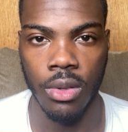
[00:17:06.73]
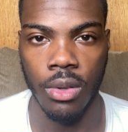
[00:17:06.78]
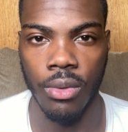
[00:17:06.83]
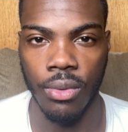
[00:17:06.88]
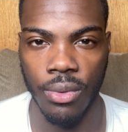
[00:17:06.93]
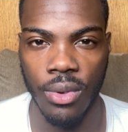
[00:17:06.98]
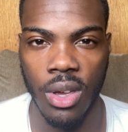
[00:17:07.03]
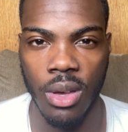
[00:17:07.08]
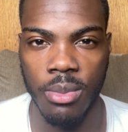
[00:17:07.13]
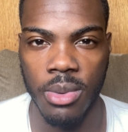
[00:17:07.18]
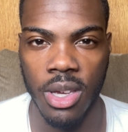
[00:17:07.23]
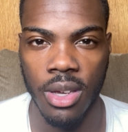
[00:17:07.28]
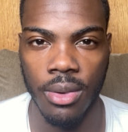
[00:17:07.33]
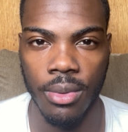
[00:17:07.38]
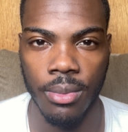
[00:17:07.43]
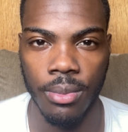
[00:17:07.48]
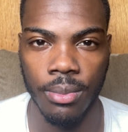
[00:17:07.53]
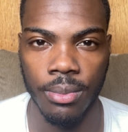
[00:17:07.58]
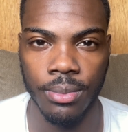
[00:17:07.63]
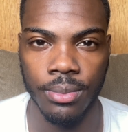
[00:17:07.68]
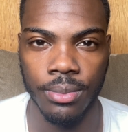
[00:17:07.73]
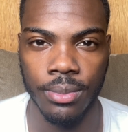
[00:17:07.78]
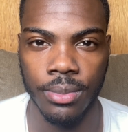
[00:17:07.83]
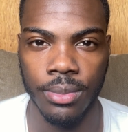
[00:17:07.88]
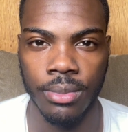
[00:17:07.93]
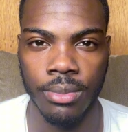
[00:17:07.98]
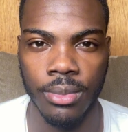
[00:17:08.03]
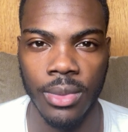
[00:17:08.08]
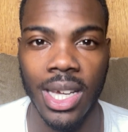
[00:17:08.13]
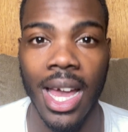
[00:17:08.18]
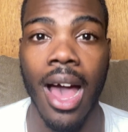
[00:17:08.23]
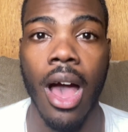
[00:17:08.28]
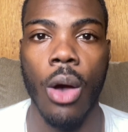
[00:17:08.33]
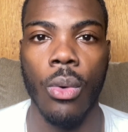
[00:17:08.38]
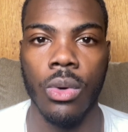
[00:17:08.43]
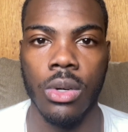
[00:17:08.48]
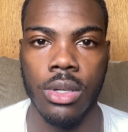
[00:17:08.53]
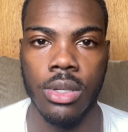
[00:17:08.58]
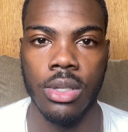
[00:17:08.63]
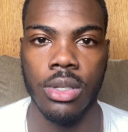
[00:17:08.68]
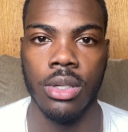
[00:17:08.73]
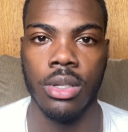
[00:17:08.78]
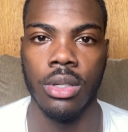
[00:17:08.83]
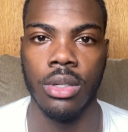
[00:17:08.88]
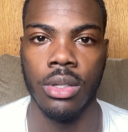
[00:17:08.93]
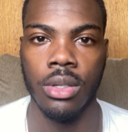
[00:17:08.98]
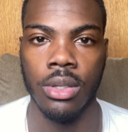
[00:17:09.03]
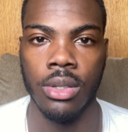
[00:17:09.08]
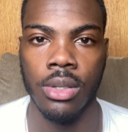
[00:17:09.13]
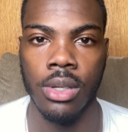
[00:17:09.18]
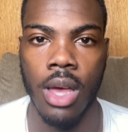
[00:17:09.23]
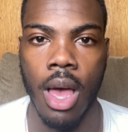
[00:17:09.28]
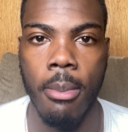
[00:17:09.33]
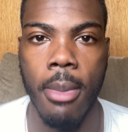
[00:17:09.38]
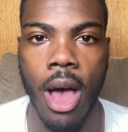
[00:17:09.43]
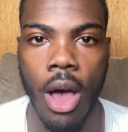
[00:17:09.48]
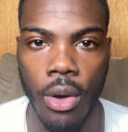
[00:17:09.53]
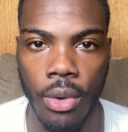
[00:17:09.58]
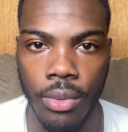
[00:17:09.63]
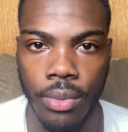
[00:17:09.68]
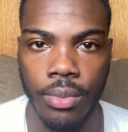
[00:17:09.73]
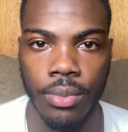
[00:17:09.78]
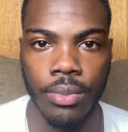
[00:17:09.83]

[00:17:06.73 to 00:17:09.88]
Feel me? Cowards. I'm out.